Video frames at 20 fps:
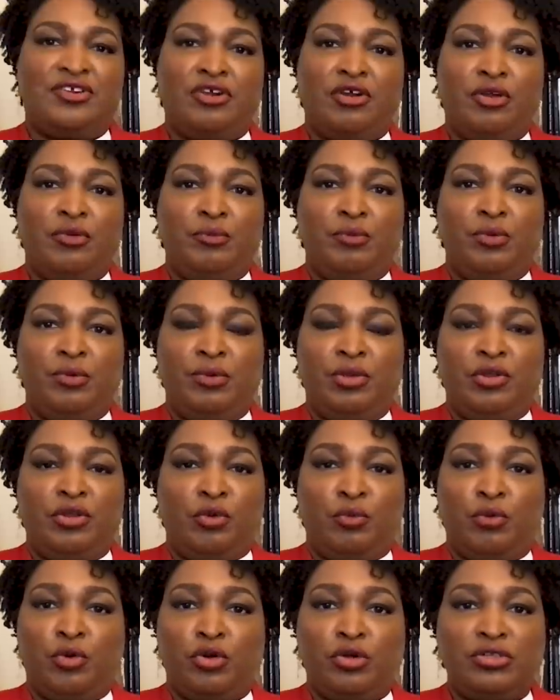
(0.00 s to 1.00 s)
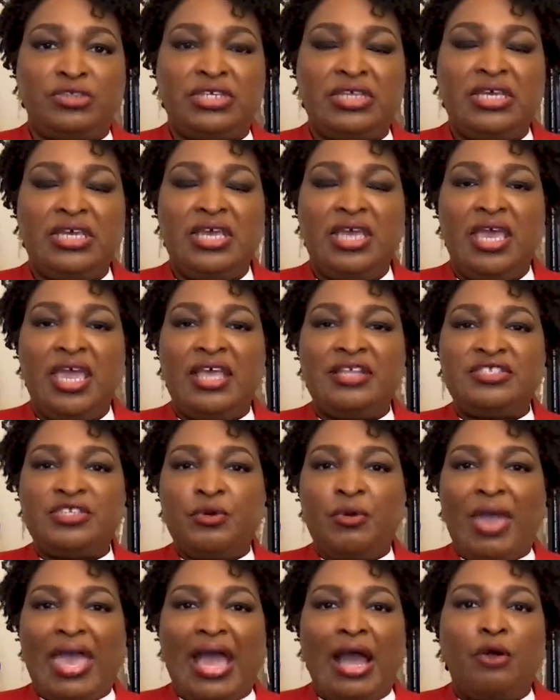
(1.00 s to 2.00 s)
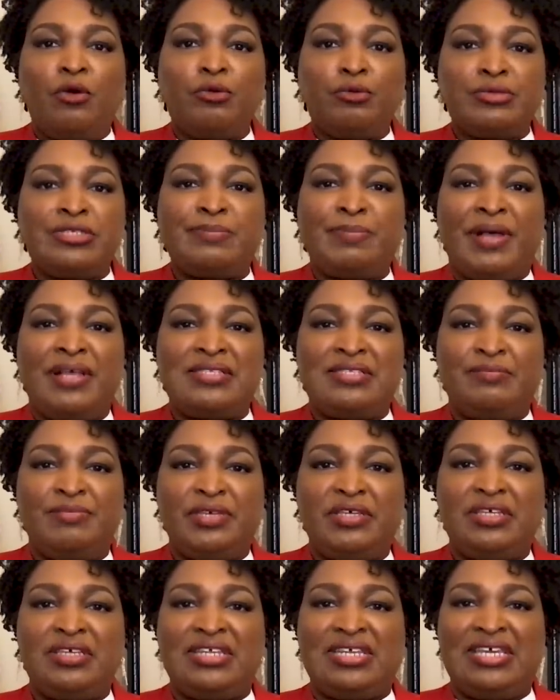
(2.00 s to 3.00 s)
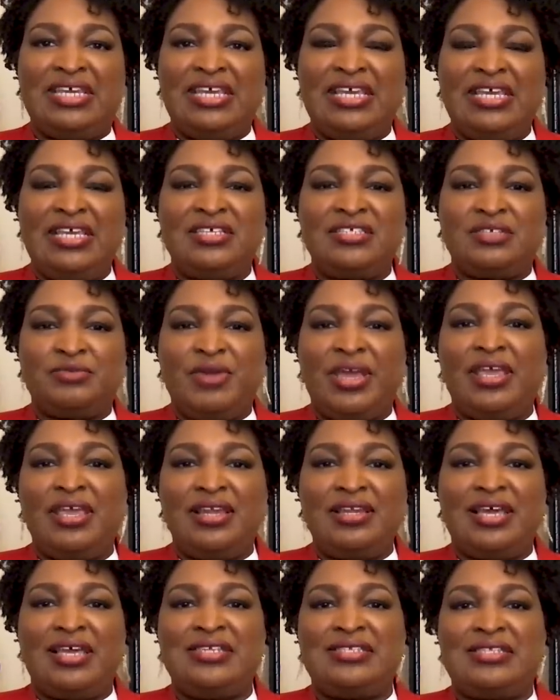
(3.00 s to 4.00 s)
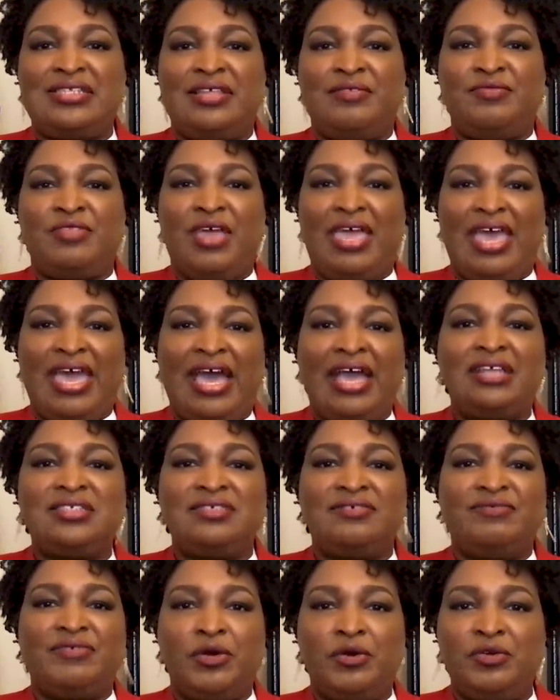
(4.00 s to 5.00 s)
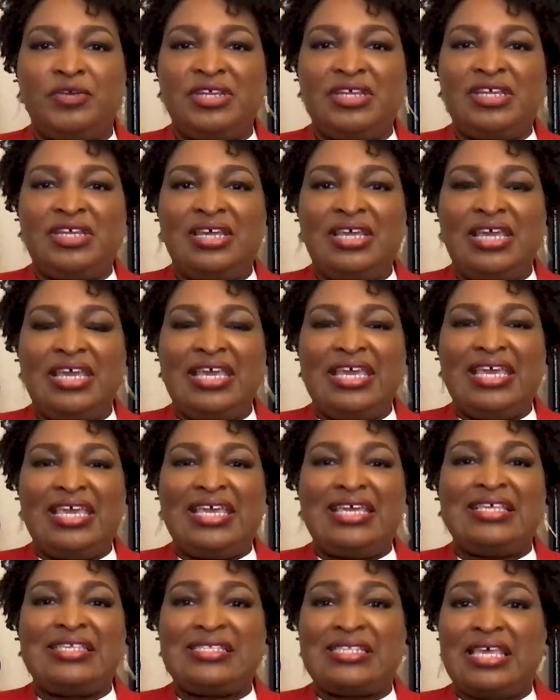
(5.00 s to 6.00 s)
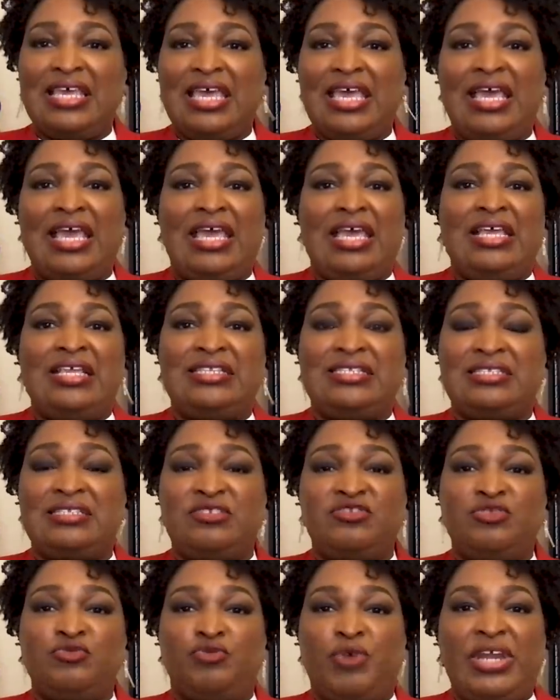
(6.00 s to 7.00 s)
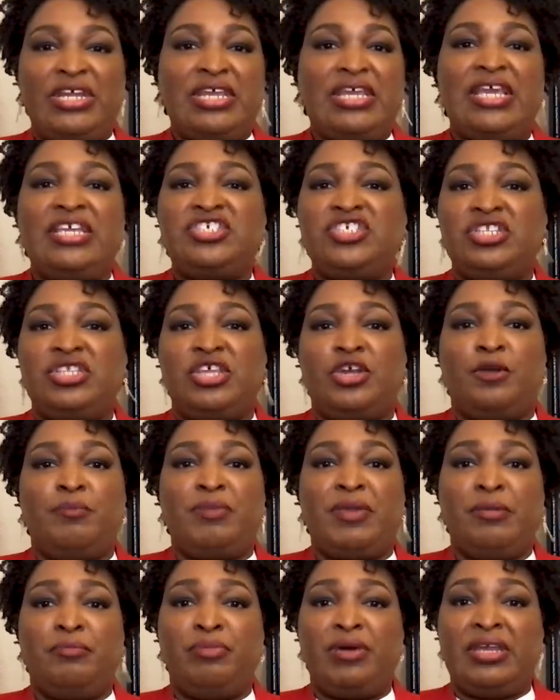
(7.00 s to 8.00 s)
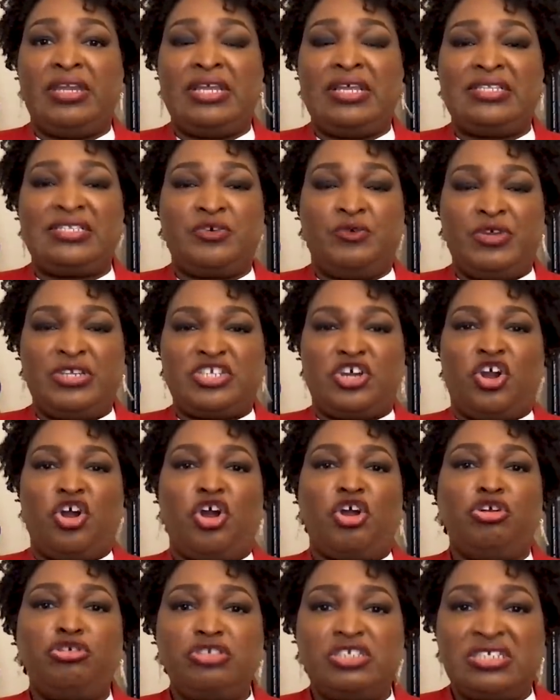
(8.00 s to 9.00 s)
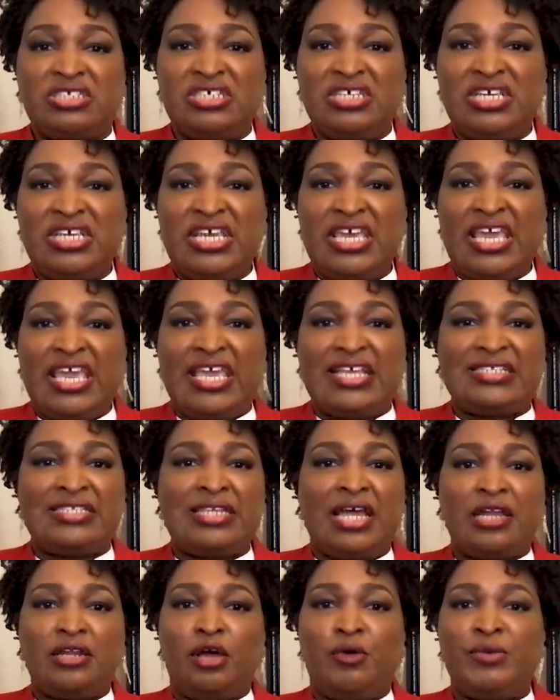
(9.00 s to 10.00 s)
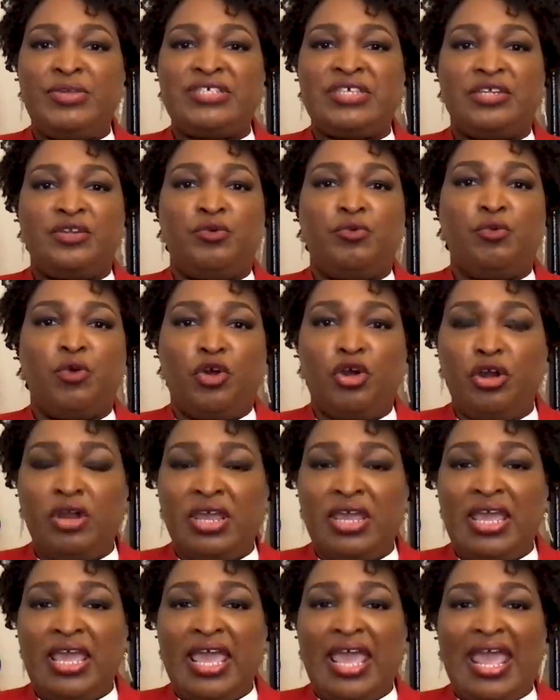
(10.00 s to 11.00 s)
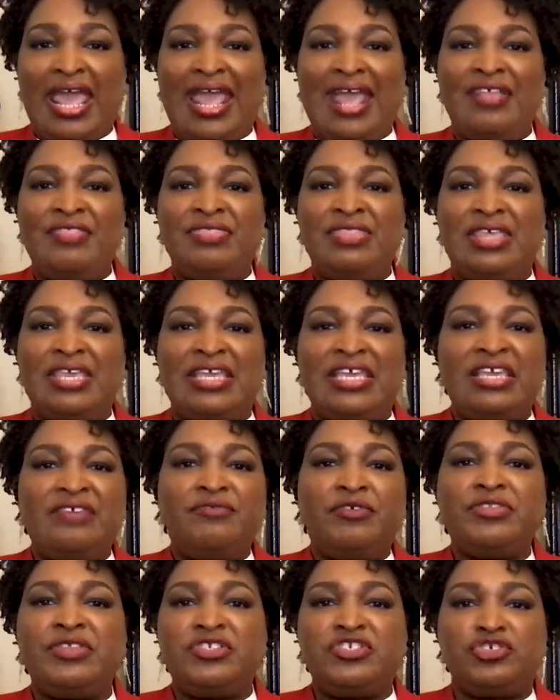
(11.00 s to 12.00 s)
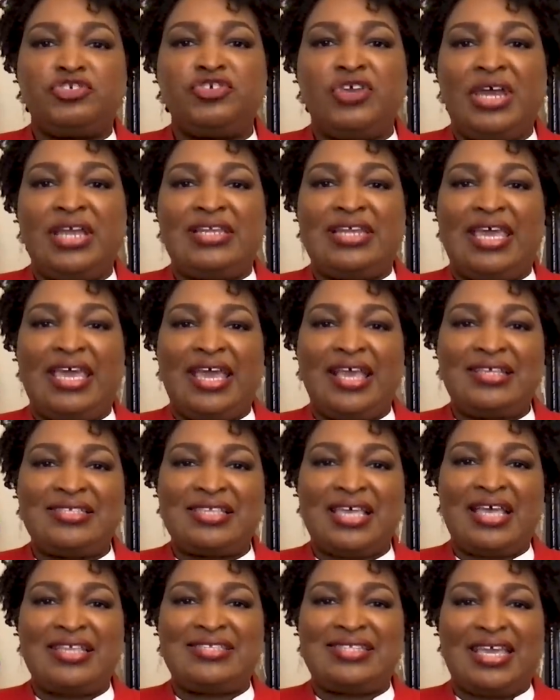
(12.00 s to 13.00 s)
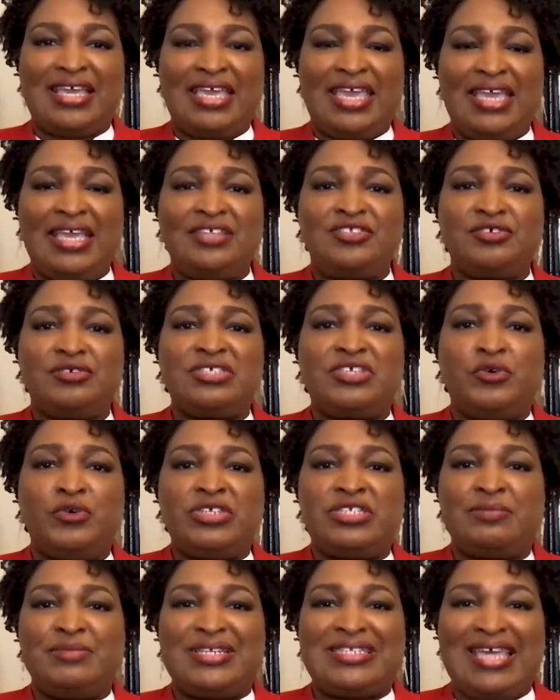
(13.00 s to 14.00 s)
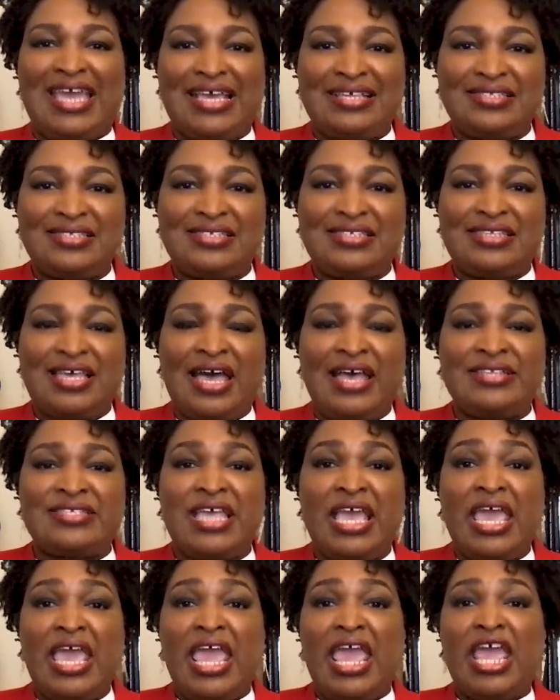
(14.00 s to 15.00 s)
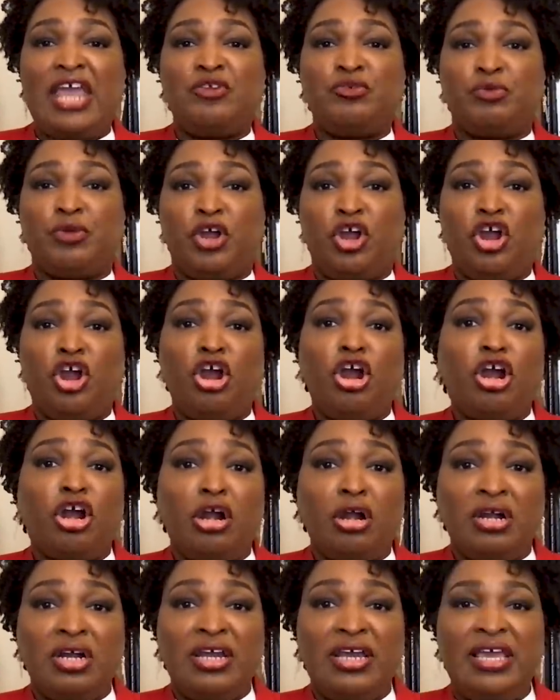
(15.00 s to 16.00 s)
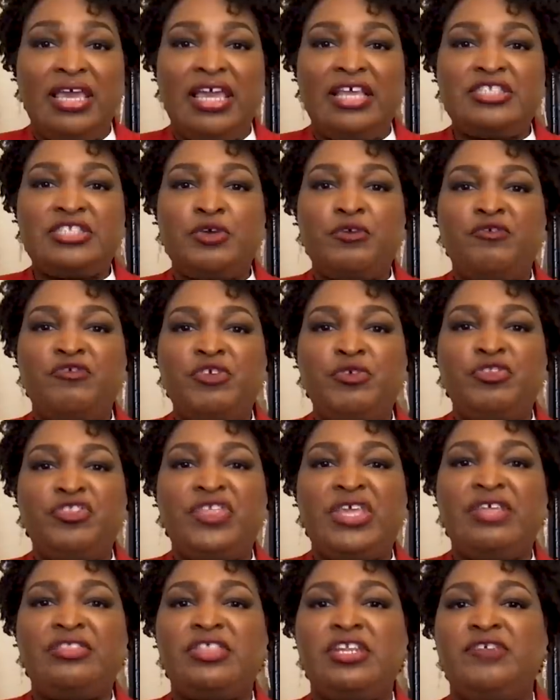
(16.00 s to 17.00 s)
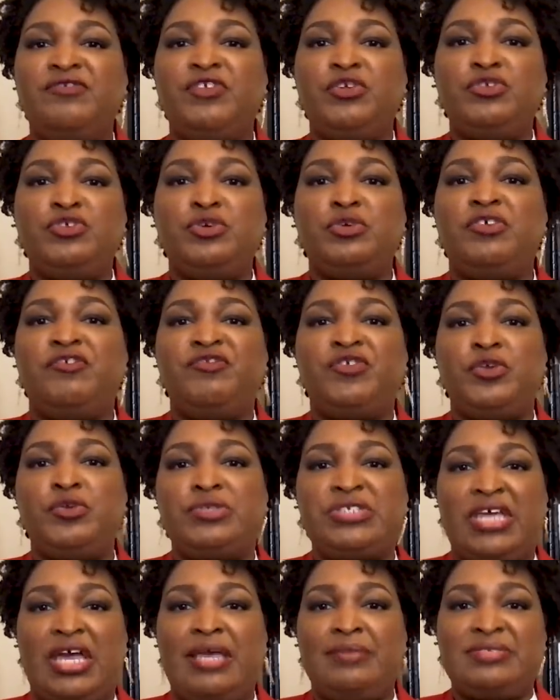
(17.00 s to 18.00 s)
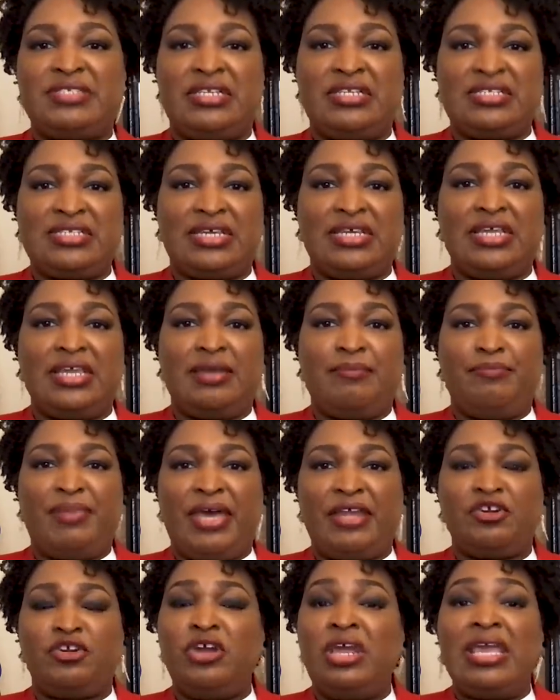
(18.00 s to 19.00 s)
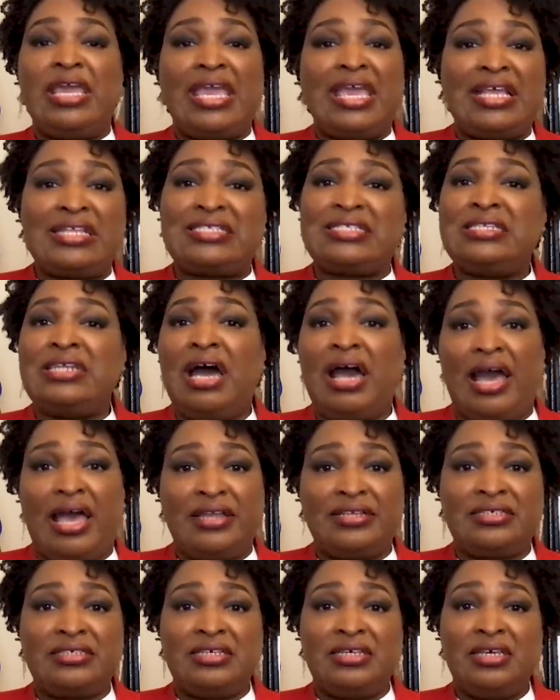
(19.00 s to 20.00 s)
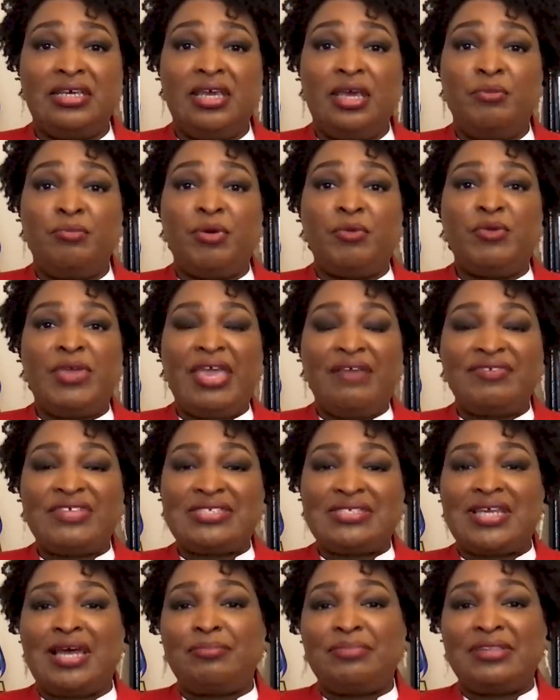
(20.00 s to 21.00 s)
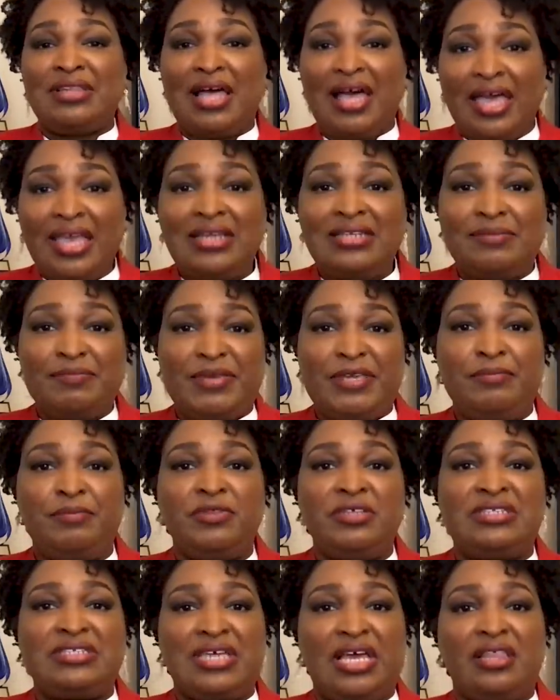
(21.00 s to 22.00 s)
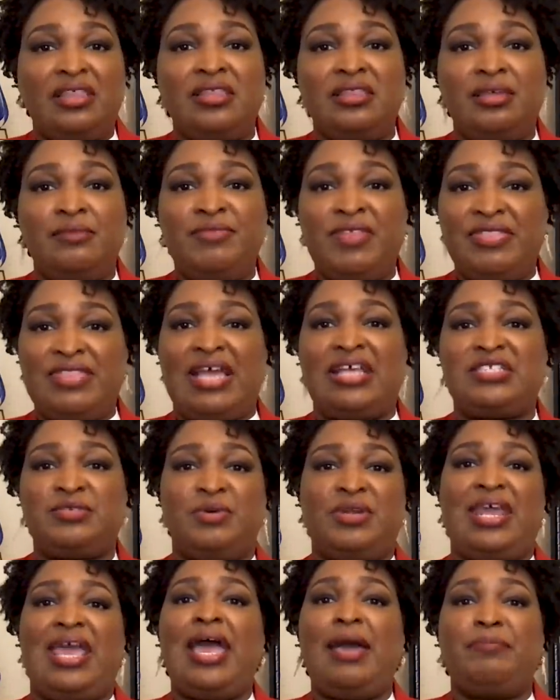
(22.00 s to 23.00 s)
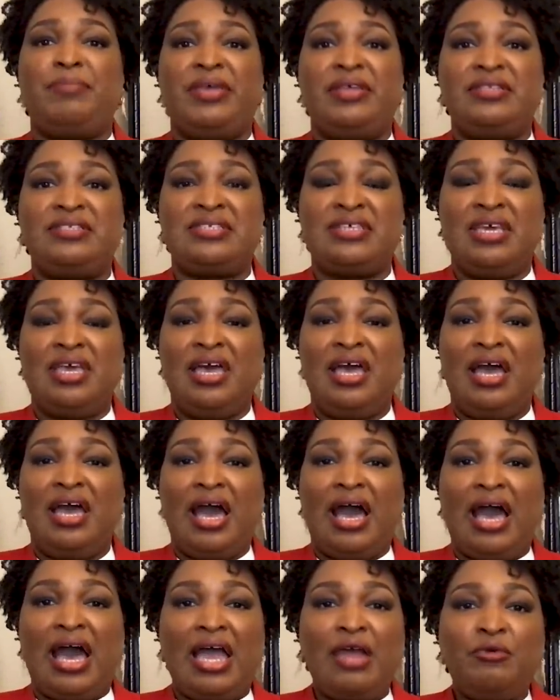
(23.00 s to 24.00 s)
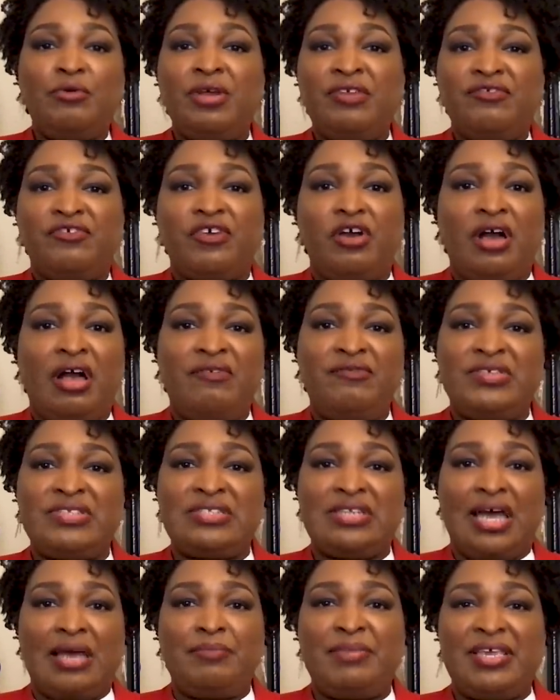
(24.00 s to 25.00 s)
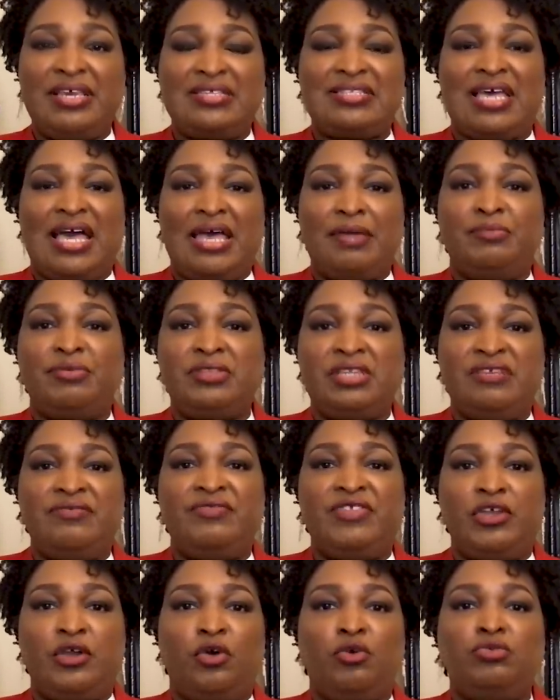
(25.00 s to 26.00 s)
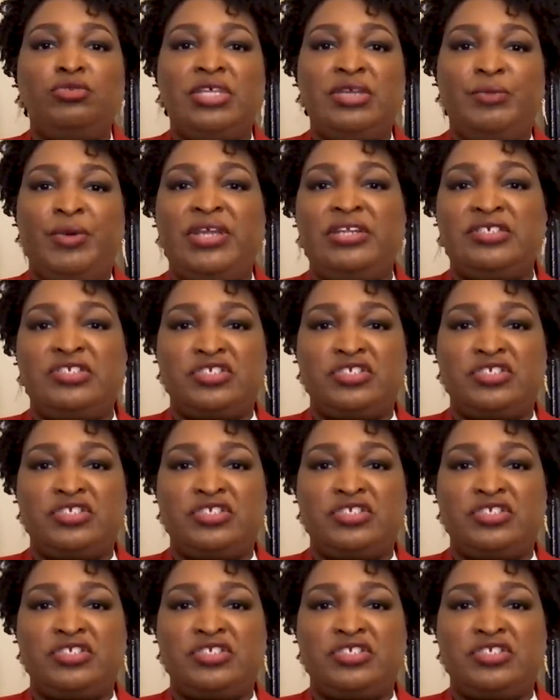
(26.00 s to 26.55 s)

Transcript: our, in our world. And so our responsibility is to recognize that the act of voting is, it's radiation therapy, but it's going to hurt. It's not always going to work. And the evil that you're trying to excise, that cancer, is going to metastasize and recur. And so if you think that if you do it a few times, then it's going to get better, it's not. But we have to stop lying to people and telling them that that's what happens. I run for office not because I believe the only way to